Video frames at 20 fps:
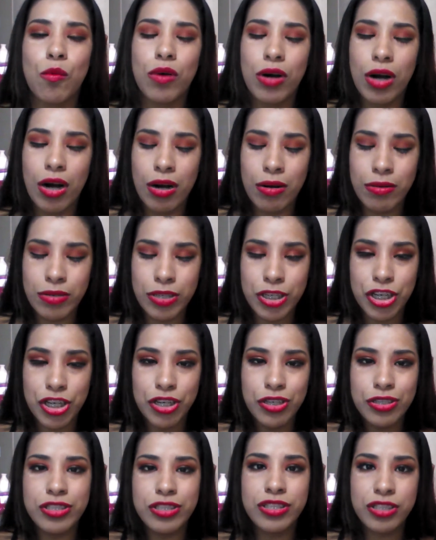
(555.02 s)
um,
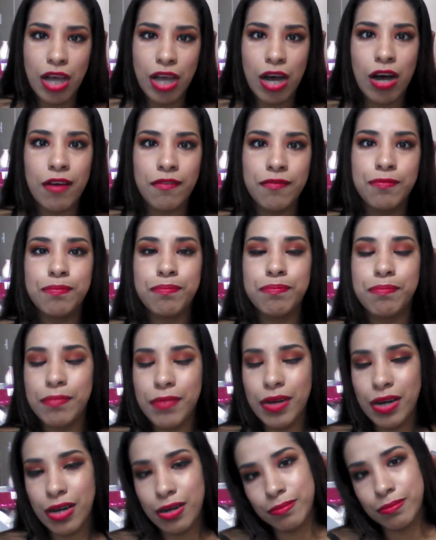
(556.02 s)
good soft
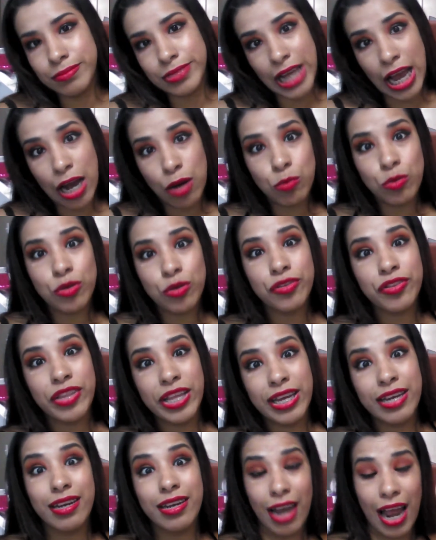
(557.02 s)
um towel
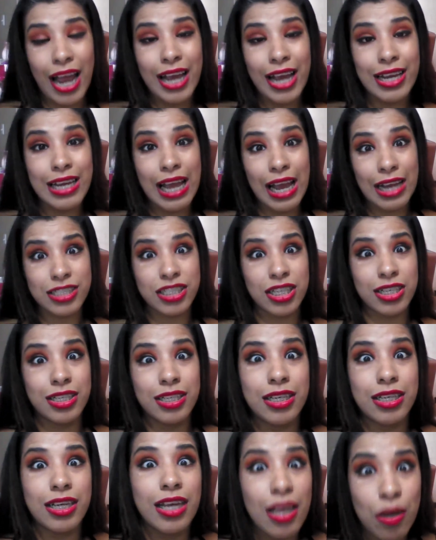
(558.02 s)
that I
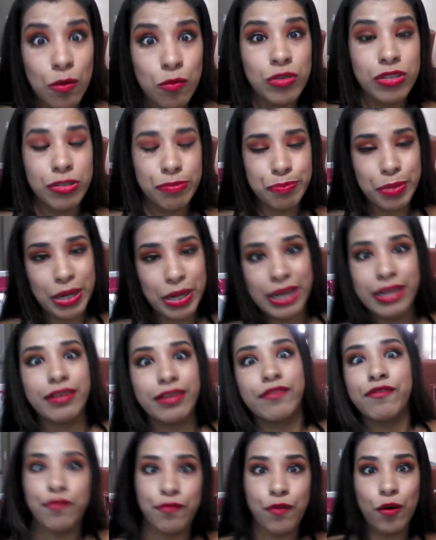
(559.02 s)
actually would
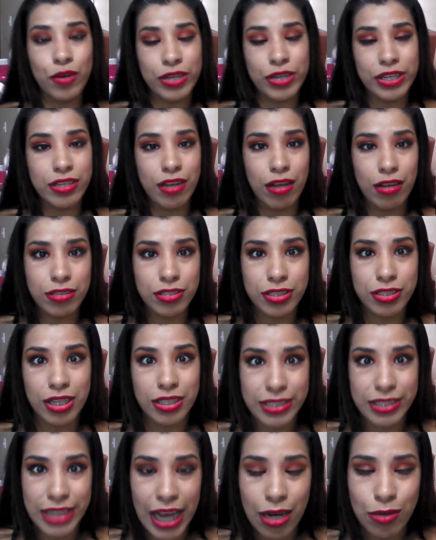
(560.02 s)
spend forty dollars
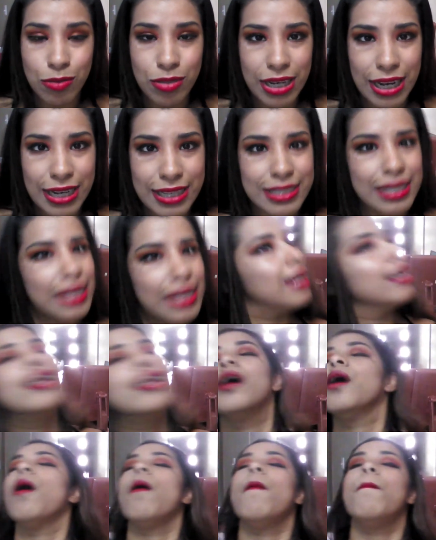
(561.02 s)
on towel like that
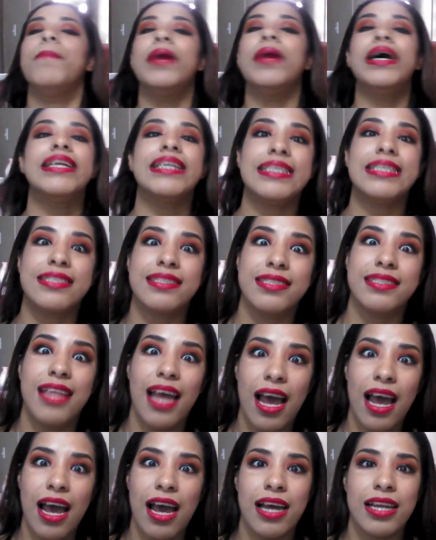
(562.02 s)
but it's
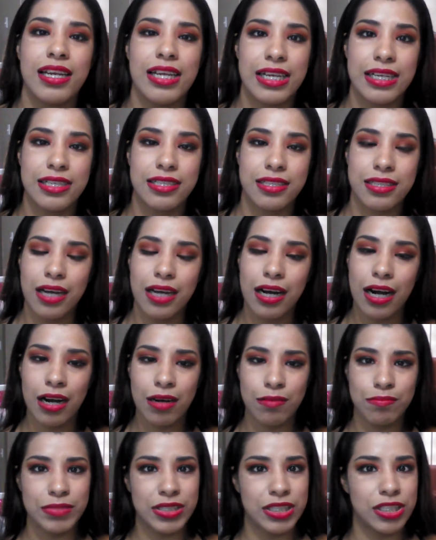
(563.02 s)
not it's
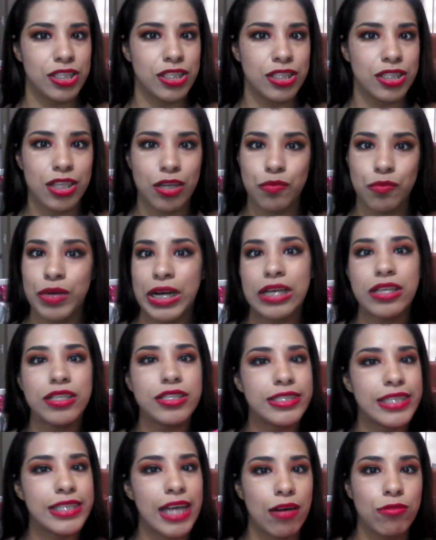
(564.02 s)
um it's just a regular
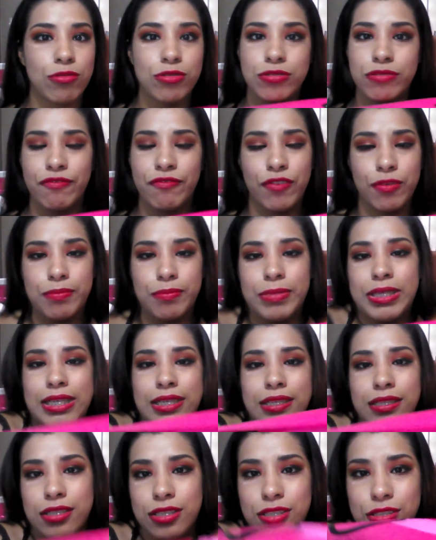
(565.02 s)
towel for me
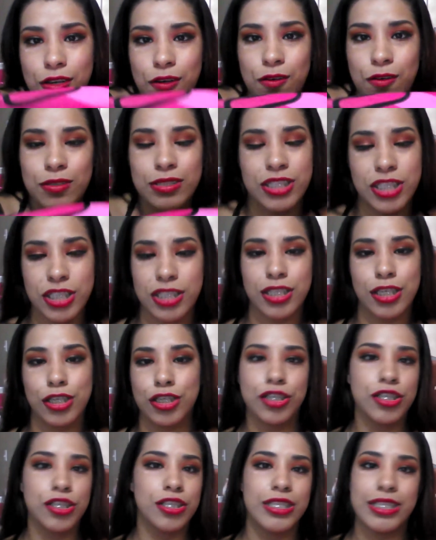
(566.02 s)
you know just a
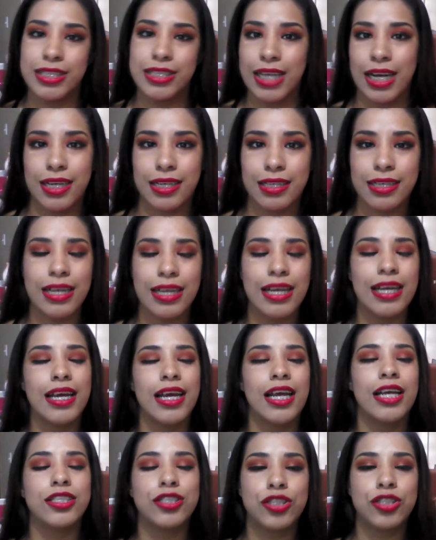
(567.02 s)
good design
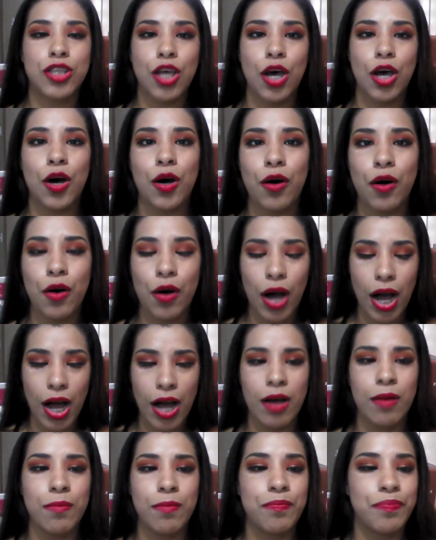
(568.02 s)
so
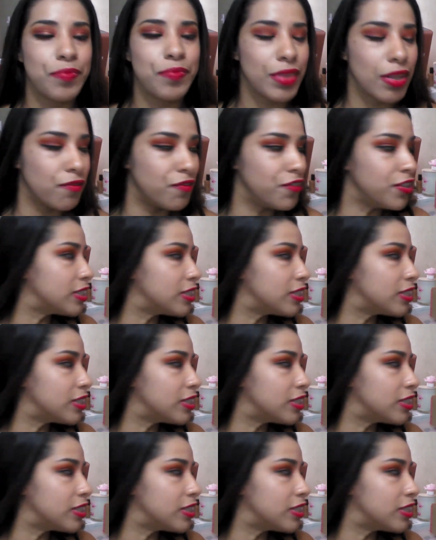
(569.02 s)
um for